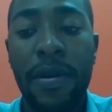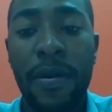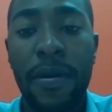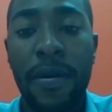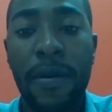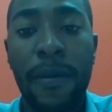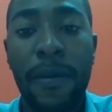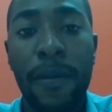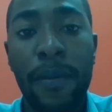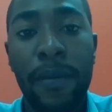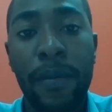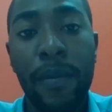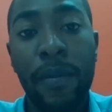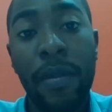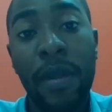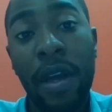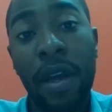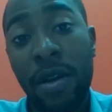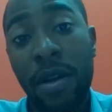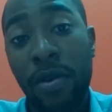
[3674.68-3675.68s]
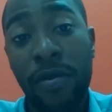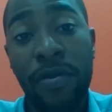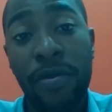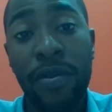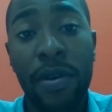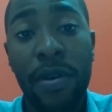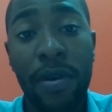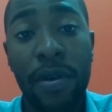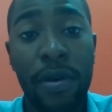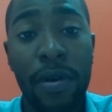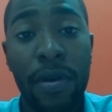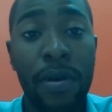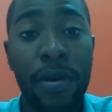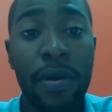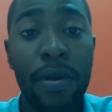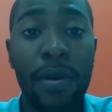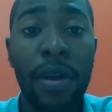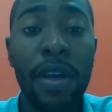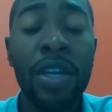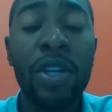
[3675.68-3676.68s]
um, and of uh,
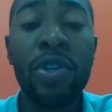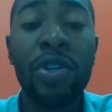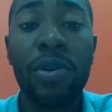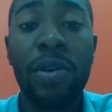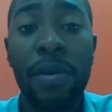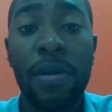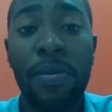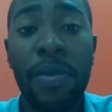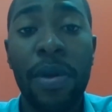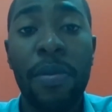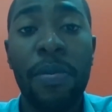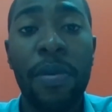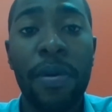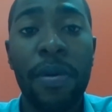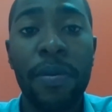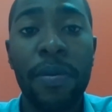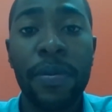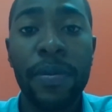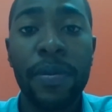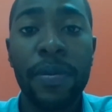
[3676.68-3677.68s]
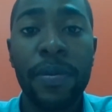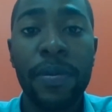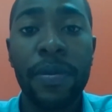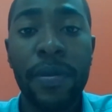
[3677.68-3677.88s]
injuring people.